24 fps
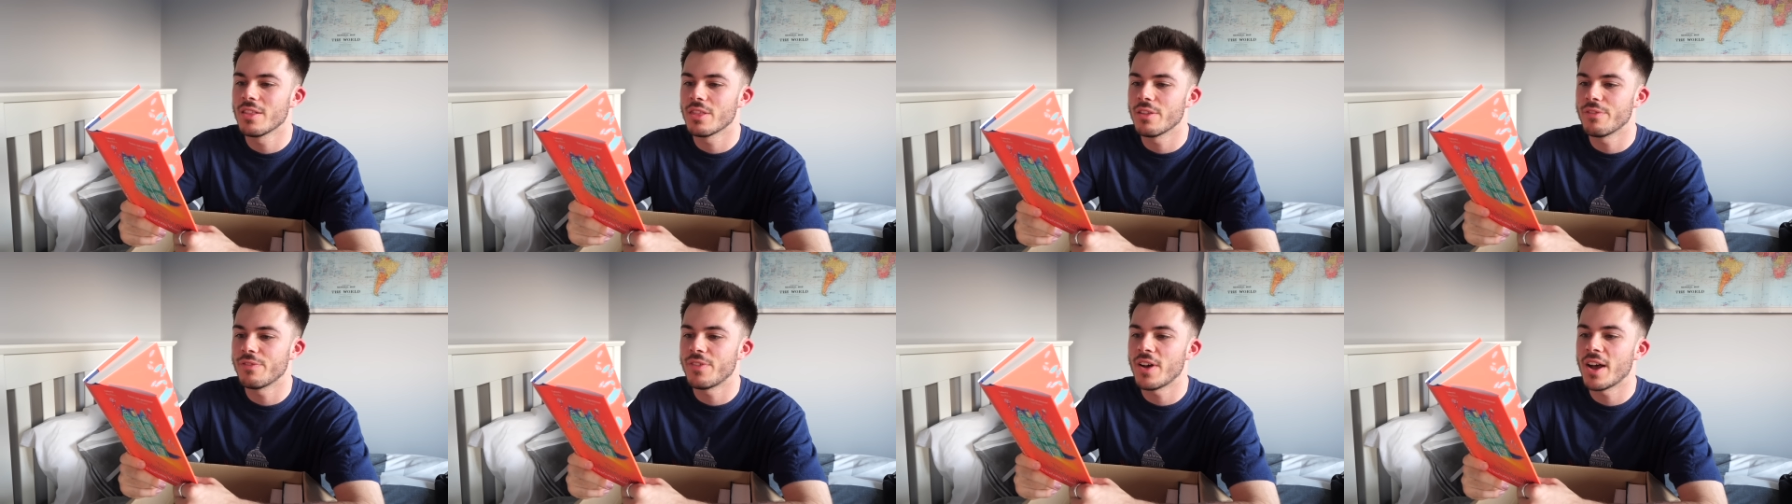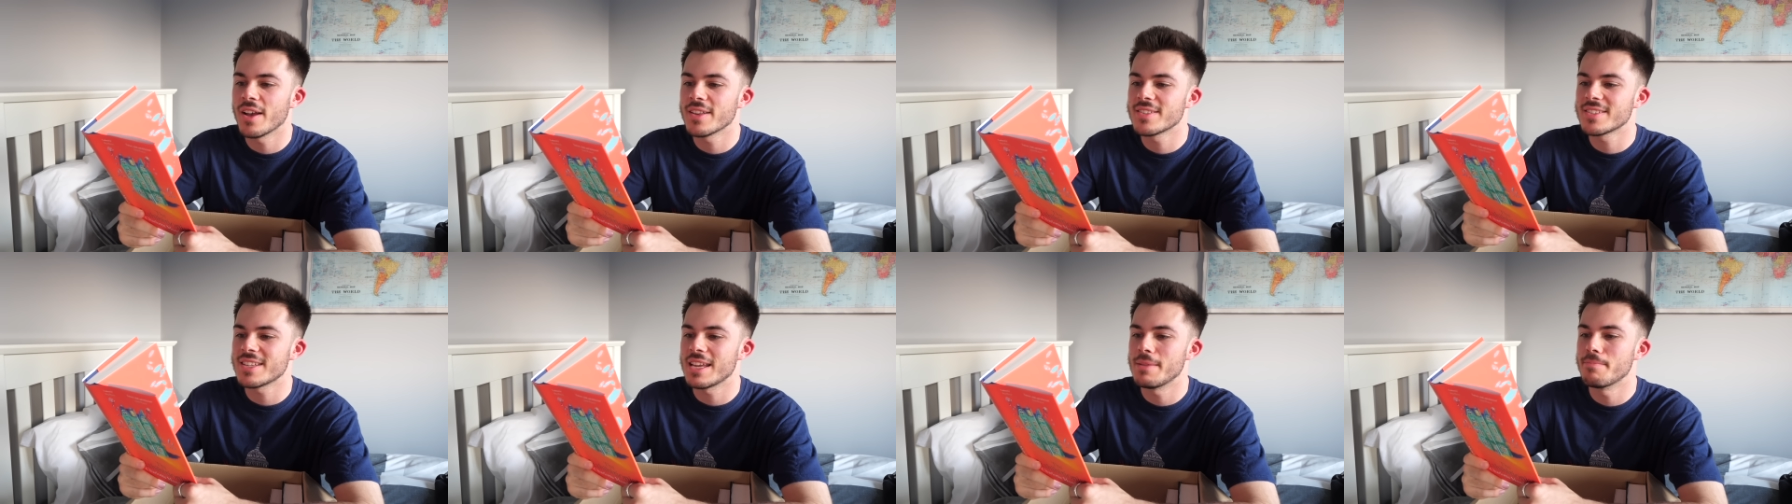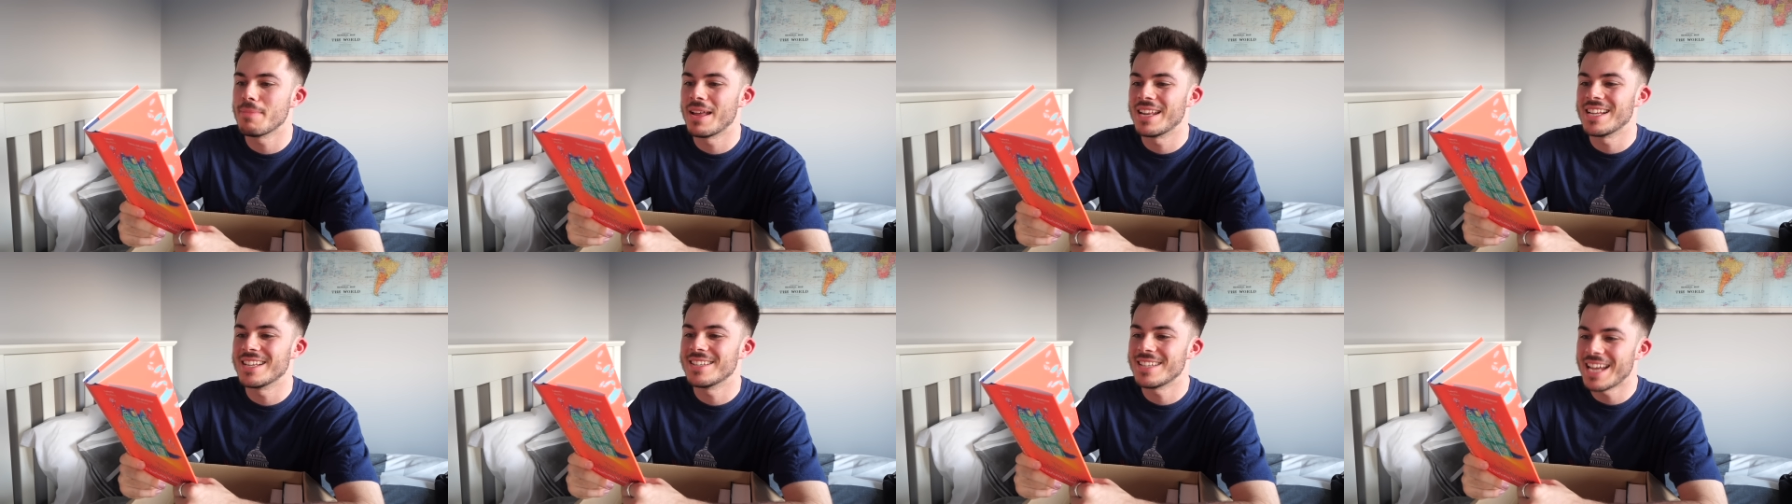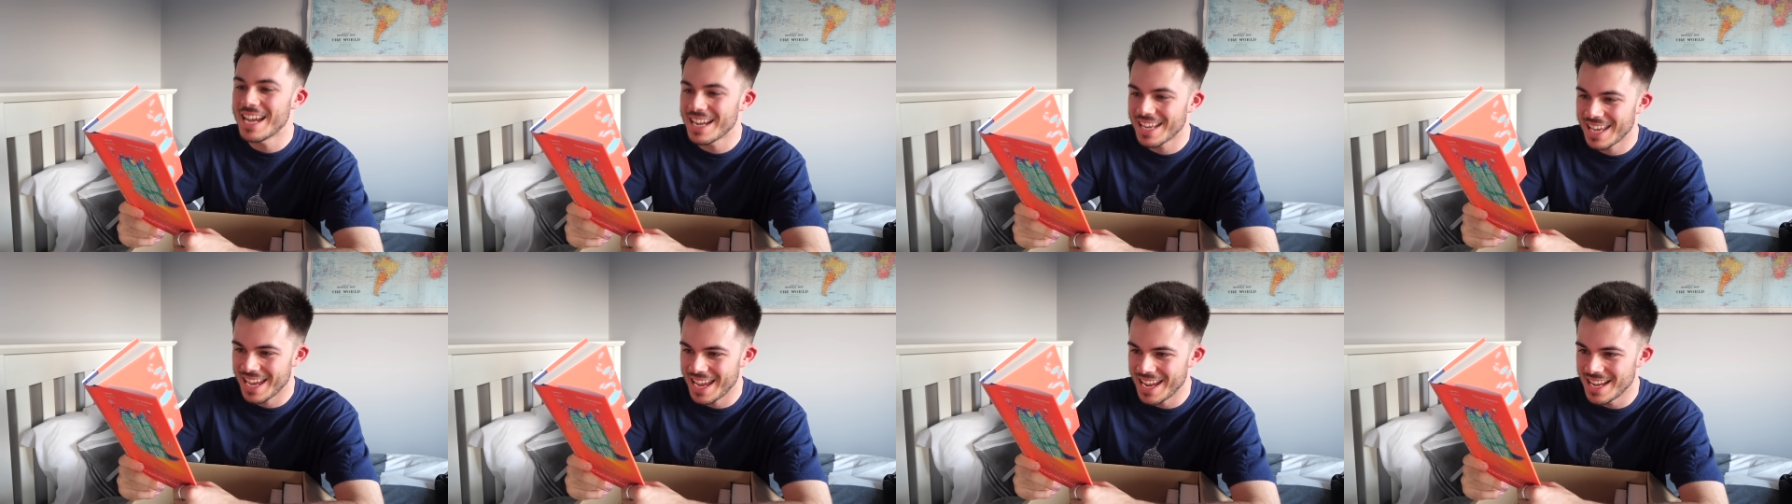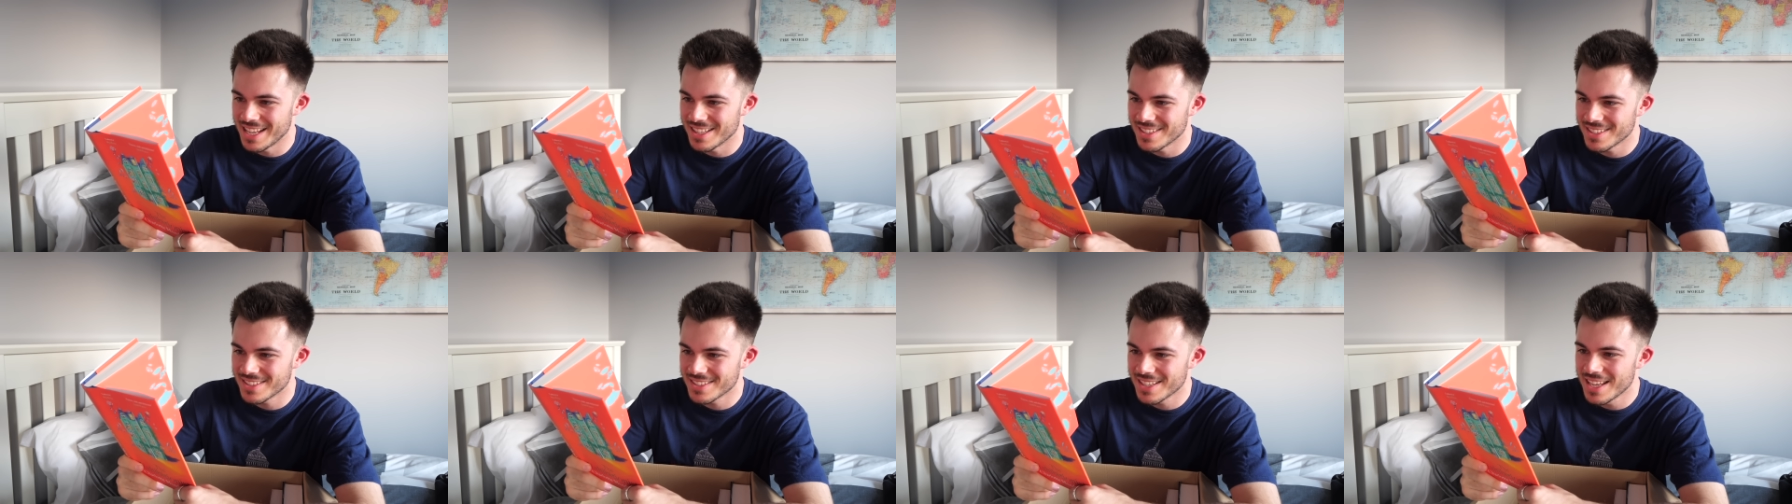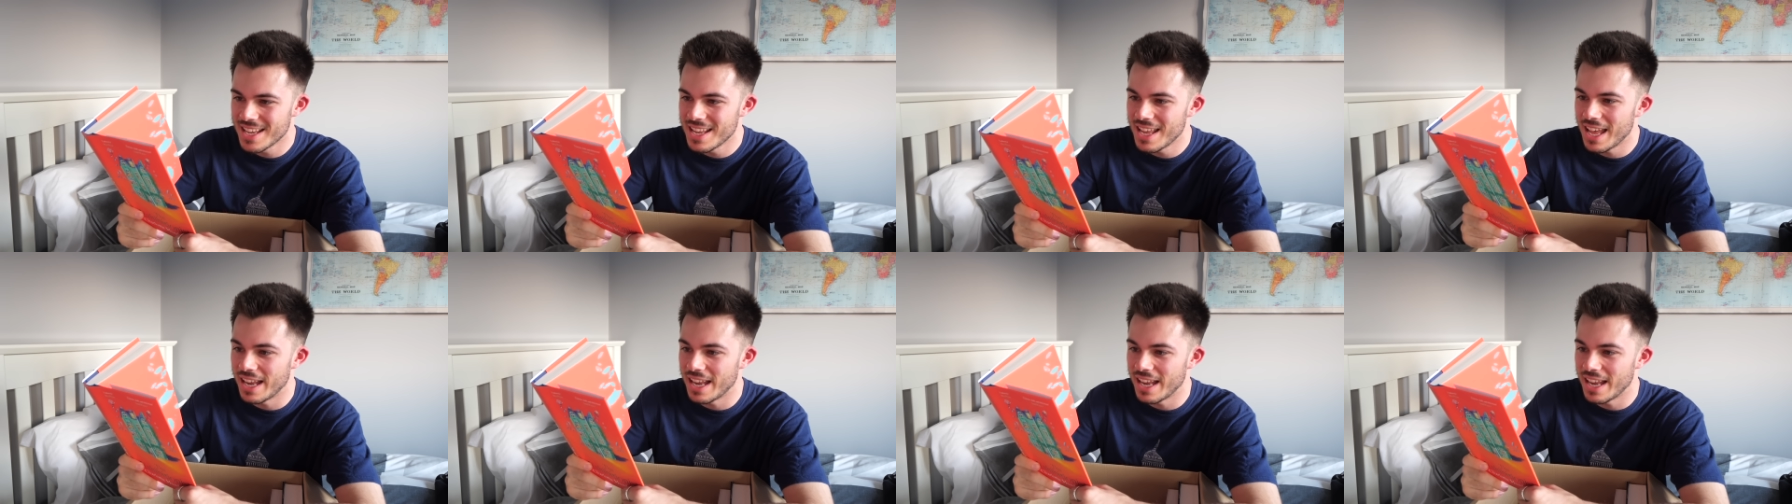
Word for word: the first in many decades,